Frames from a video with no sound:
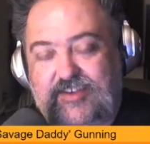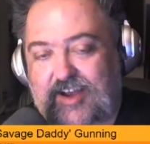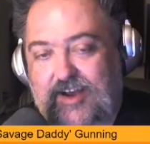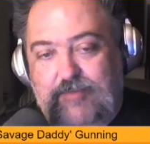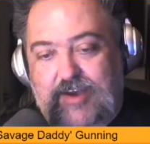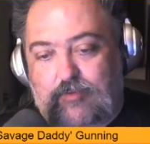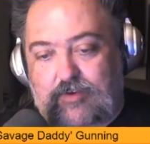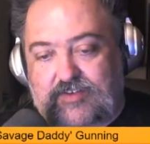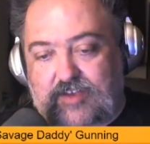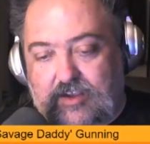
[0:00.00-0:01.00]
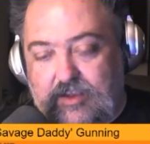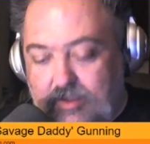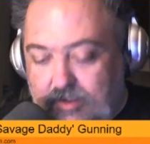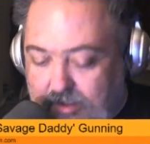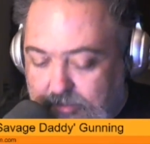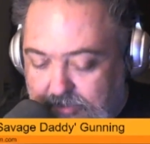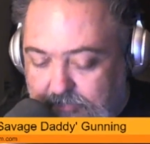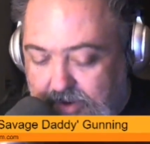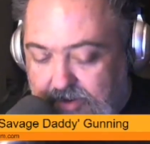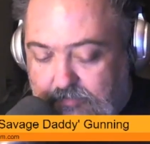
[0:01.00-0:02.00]
a combat where it's like, give me a
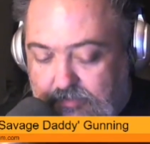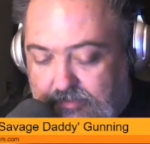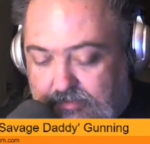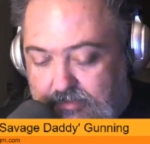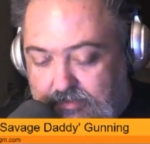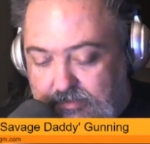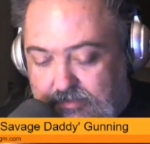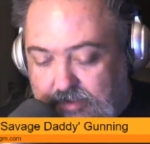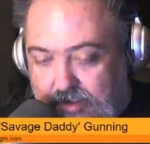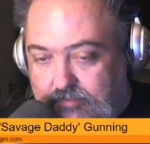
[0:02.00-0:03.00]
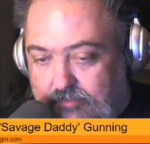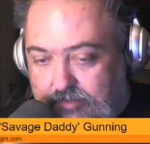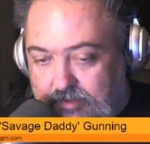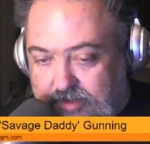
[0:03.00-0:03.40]
fighting roll. Okay, roll your